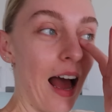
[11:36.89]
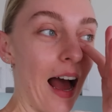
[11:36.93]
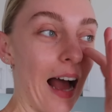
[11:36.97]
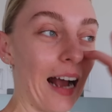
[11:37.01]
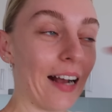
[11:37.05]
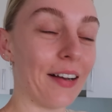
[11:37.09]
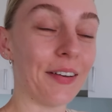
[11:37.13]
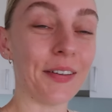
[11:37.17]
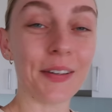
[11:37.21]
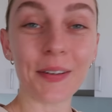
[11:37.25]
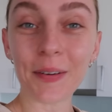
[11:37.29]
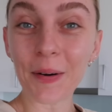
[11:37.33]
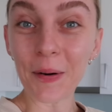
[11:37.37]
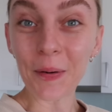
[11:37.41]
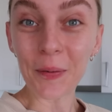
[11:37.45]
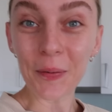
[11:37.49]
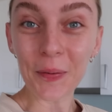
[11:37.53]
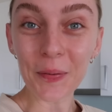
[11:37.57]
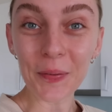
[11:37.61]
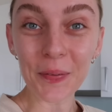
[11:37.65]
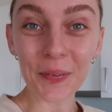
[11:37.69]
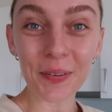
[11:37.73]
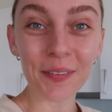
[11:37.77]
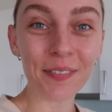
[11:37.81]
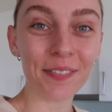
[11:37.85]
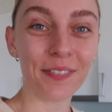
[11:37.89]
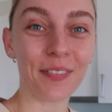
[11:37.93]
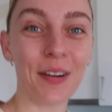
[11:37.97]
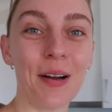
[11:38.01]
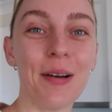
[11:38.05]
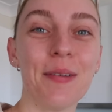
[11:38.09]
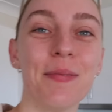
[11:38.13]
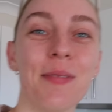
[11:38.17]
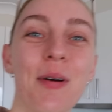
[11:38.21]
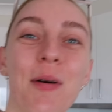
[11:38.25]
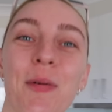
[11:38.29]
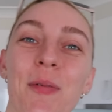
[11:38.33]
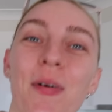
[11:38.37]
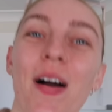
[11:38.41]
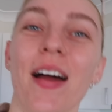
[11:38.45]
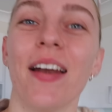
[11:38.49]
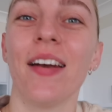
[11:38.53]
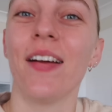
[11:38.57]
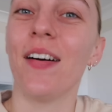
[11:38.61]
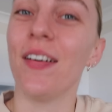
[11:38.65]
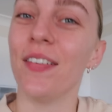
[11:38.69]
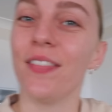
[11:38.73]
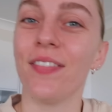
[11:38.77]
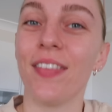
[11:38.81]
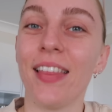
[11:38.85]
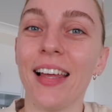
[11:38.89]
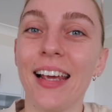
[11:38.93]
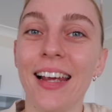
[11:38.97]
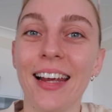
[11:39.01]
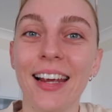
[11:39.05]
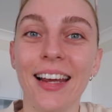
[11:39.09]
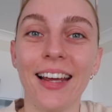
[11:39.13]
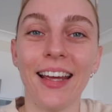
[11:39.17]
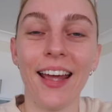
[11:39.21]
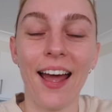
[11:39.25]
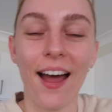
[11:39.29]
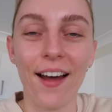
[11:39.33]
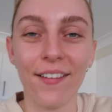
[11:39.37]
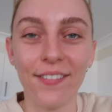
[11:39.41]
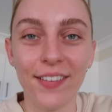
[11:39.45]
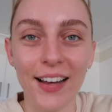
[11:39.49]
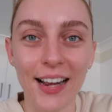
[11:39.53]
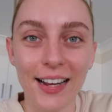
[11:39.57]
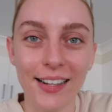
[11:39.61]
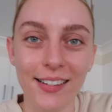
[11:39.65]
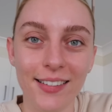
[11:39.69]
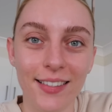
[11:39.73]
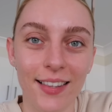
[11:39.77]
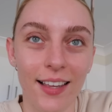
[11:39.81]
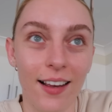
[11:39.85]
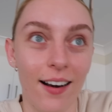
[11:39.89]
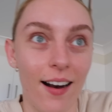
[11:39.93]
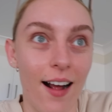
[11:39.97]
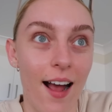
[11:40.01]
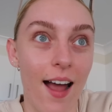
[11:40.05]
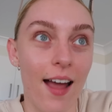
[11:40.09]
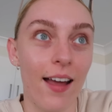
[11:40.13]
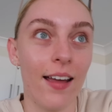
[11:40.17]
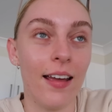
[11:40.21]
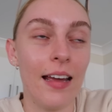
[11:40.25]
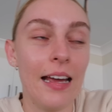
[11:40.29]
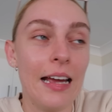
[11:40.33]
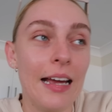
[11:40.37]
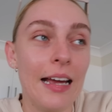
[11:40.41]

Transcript: I got a call from one of the cafes that I